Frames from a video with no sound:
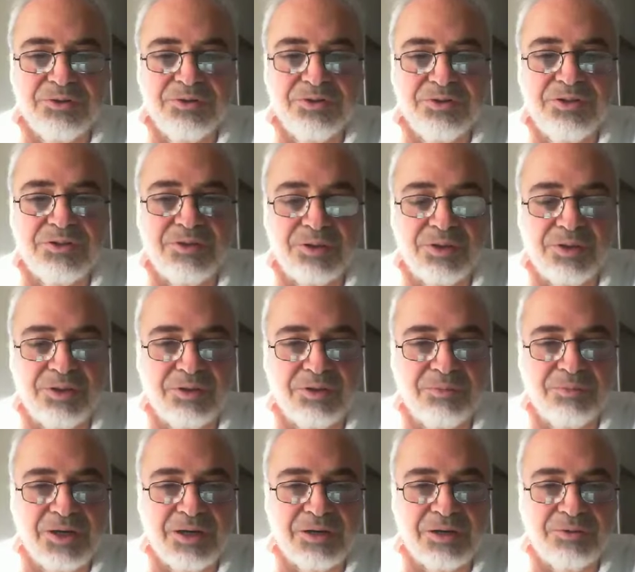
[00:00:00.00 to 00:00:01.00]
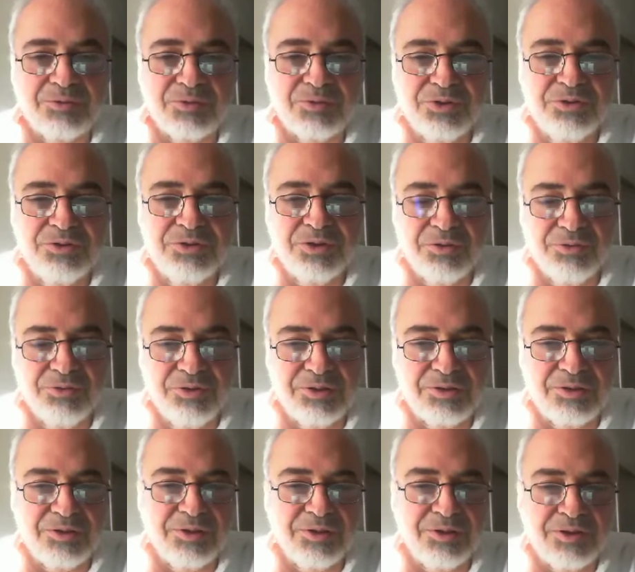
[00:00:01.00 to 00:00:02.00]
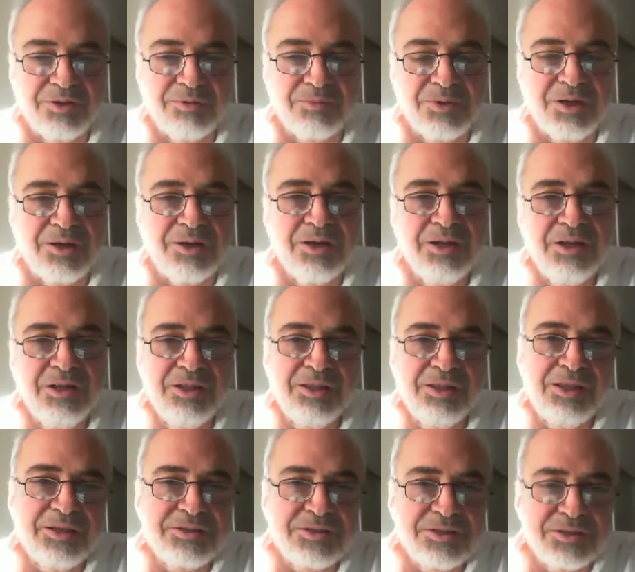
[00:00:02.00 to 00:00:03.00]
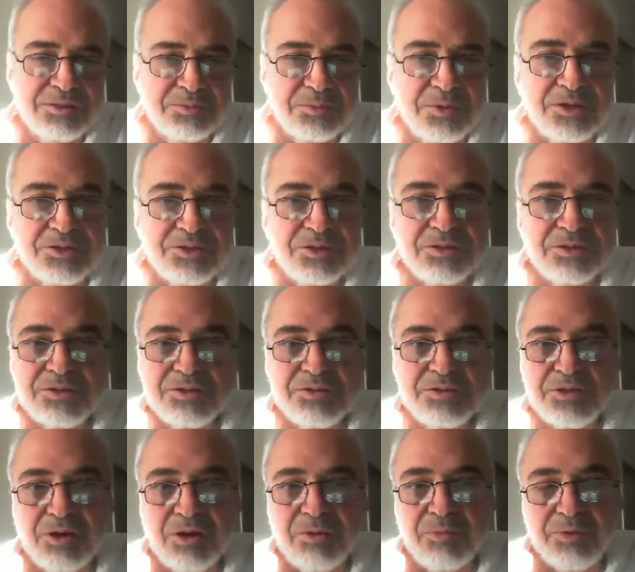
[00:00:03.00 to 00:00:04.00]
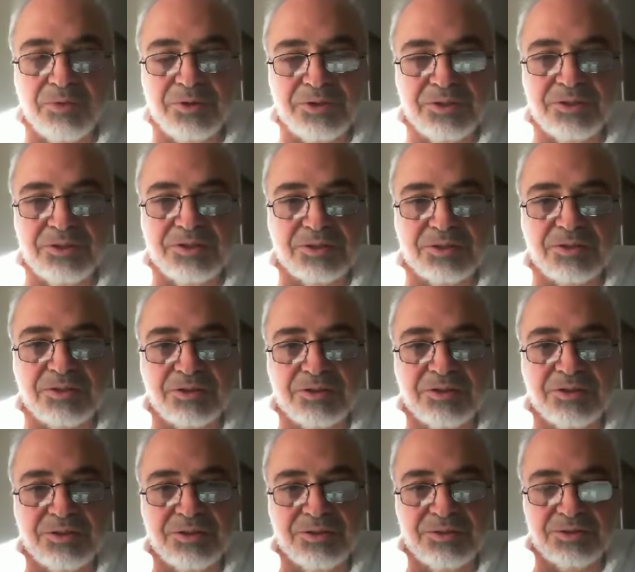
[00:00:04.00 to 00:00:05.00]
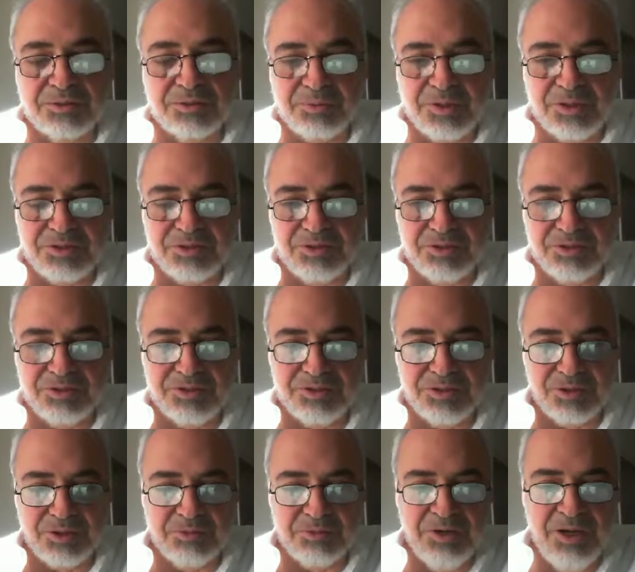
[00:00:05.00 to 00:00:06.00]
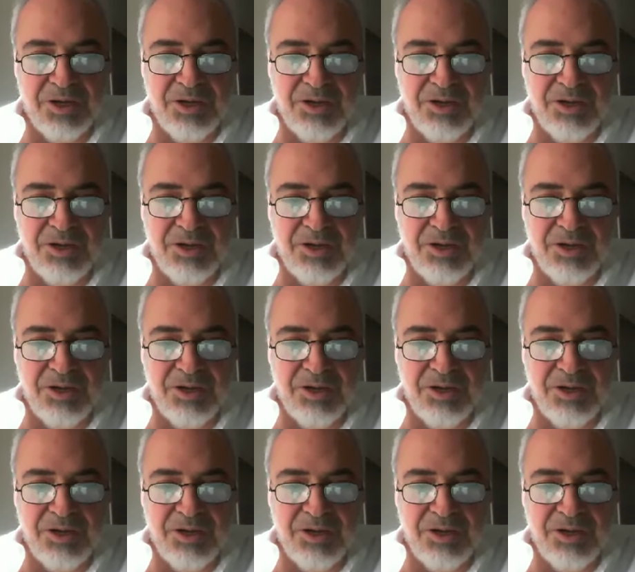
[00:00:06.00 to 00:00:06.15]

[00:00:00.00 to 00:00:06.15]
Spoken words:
you need to think about and what you don't need to think about. That's a specialist job. It is a specialist job.